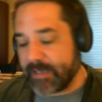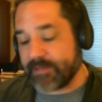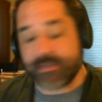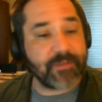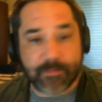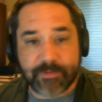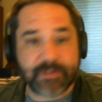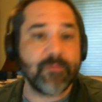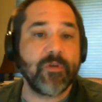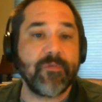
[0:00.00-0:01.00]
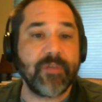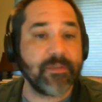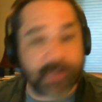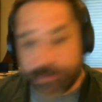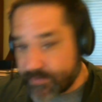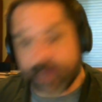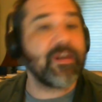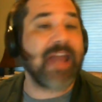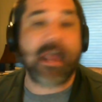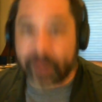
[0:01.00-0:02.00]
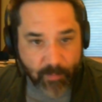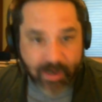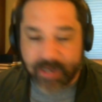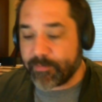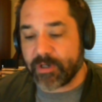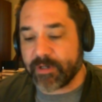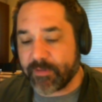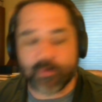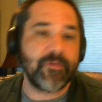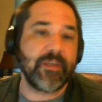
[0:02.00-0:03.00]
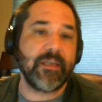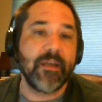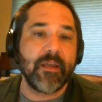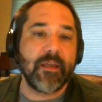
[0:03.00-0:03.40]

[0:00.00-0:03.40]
and since it was in the movie, and since they went out of their way to put it in the movie,